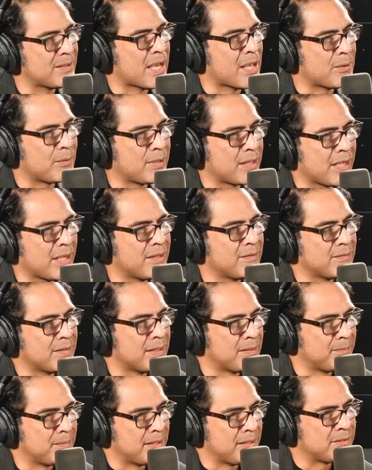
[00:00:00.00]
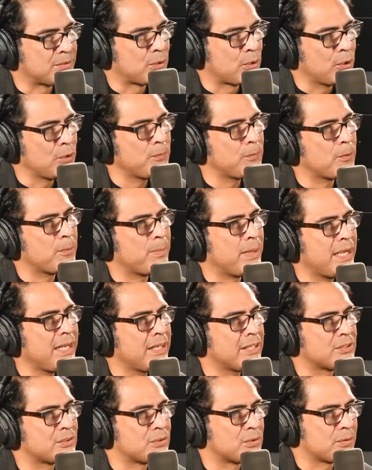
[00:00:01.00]
I don't I, it's good for
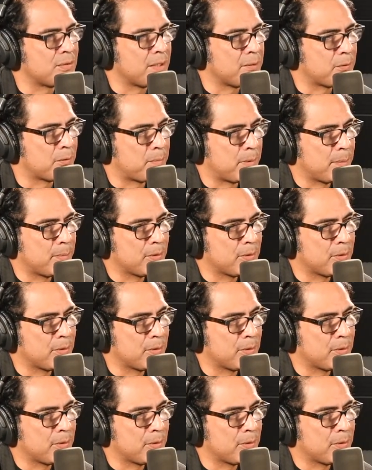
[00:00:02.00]
bikers to ride, for people